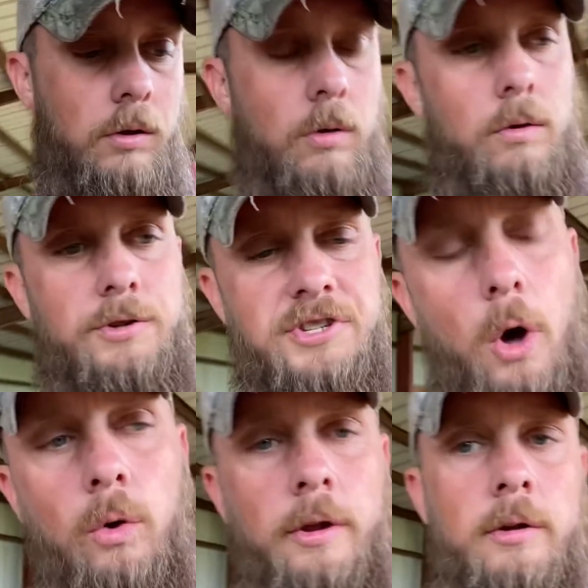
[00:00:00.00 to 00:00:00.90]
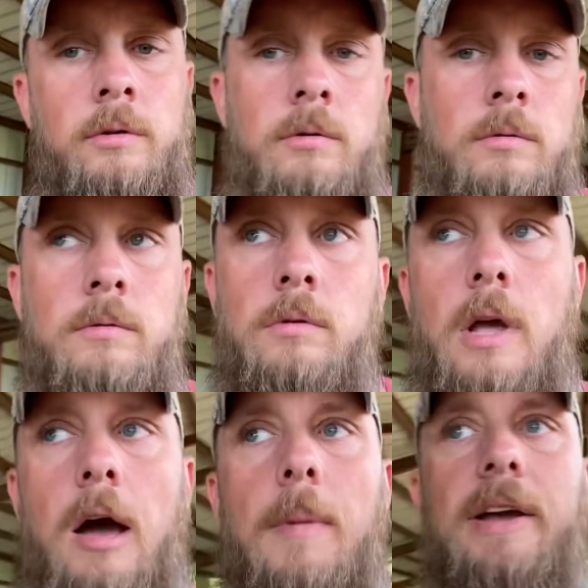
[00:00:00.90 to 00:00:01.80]
stolen,
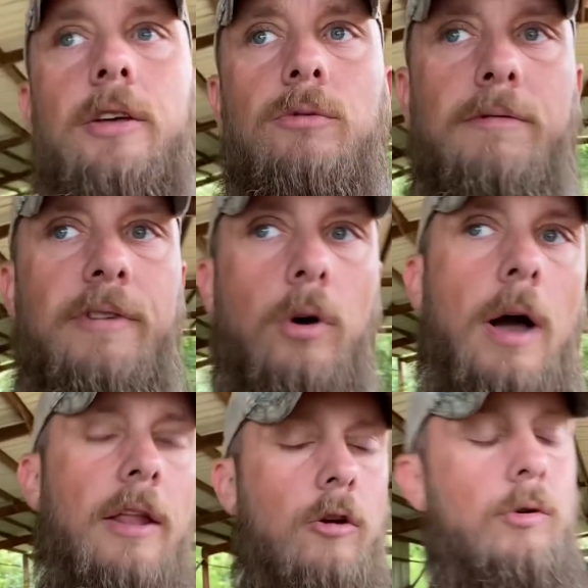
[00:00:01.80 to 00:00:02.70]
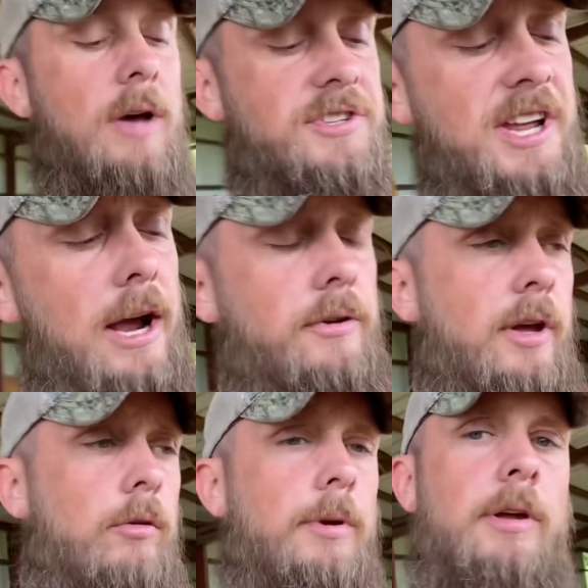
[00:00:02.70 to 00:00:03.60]
how my kids would feel, how scared they
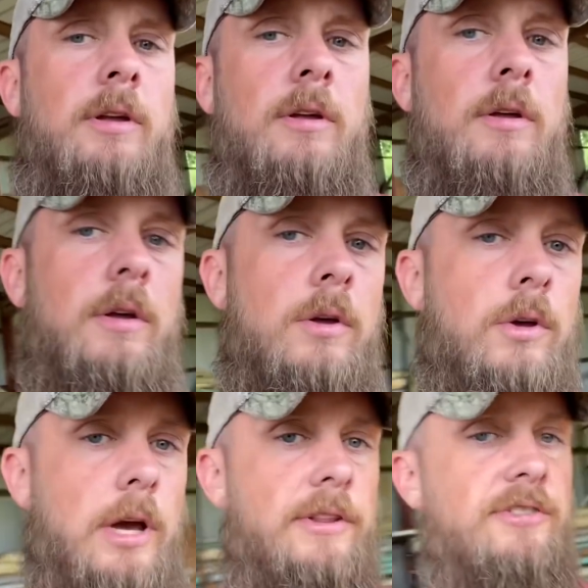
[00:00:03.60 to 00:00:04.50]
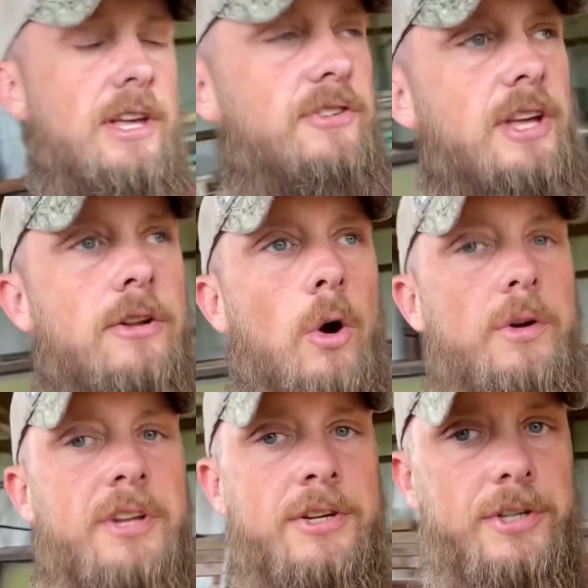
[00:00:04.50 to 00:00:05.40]
would be. And these kids get no
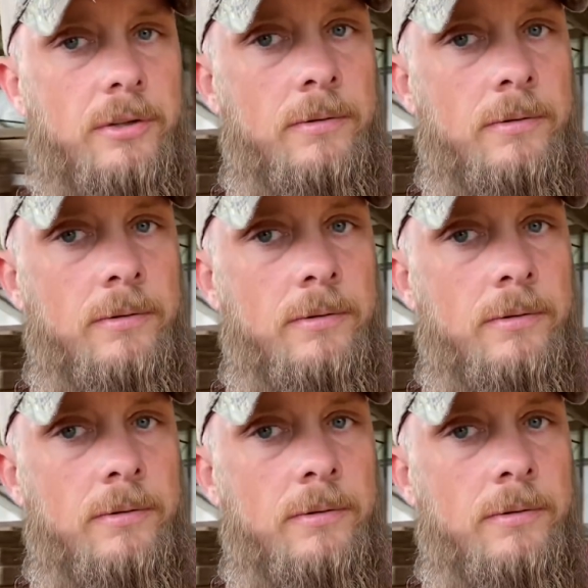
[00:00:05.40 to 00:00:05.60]
attention.